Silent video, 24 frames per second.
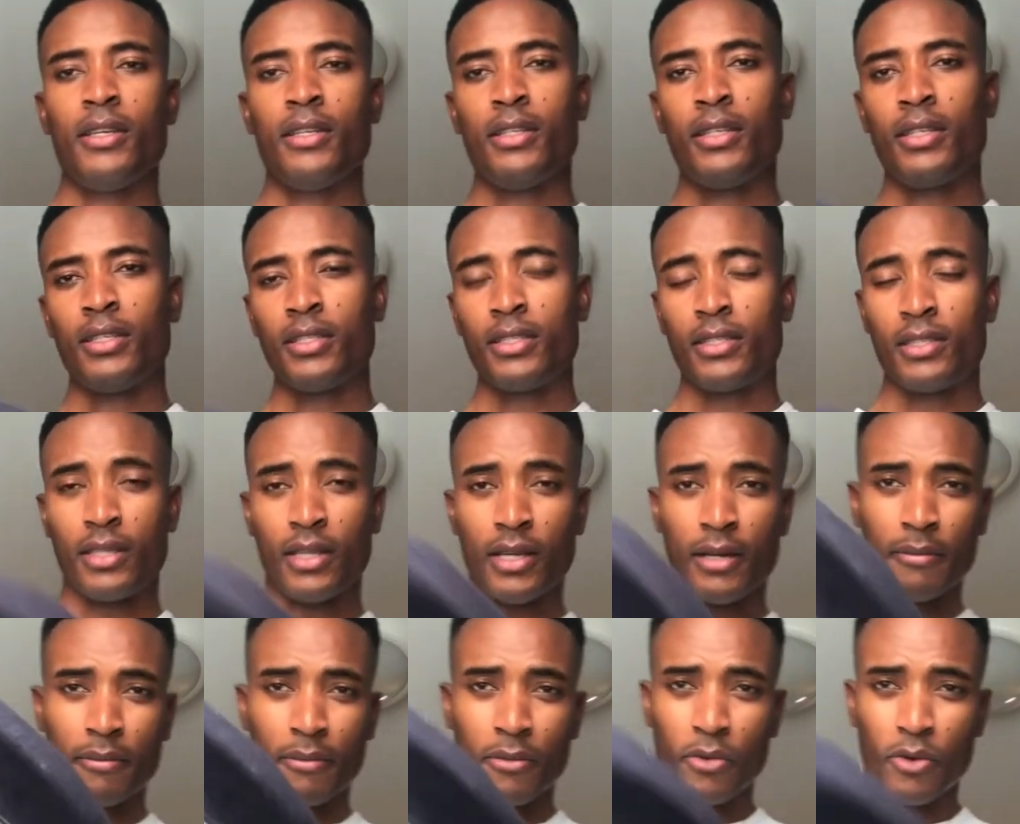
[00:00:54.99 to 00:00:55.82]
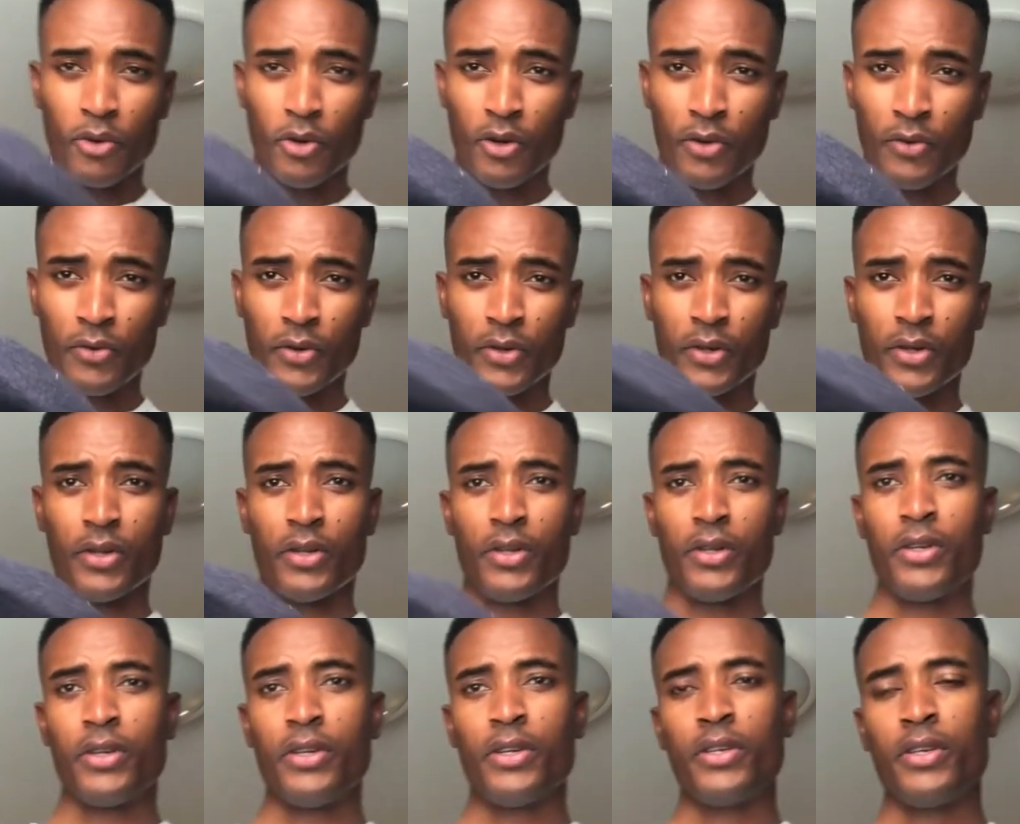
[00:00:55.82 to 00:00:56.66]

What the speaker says: this is like more of a,